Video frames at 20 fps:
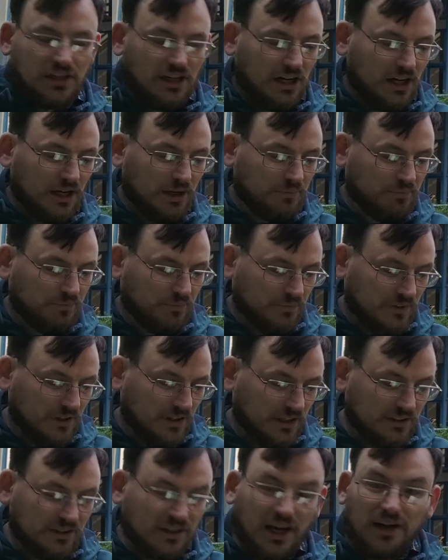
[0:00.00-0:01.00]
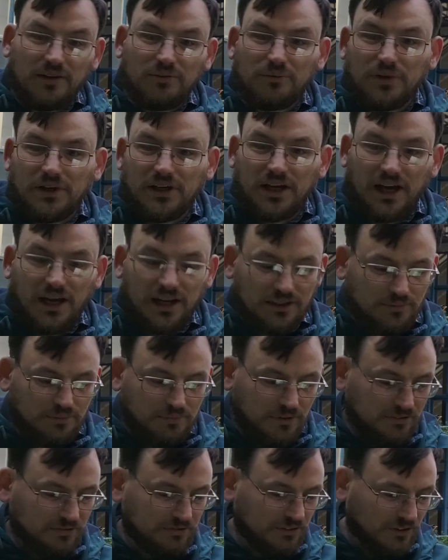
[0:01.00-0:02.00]
that we had
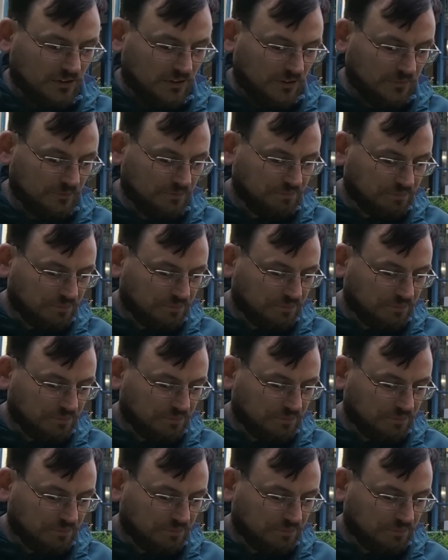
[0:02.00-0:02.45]
before.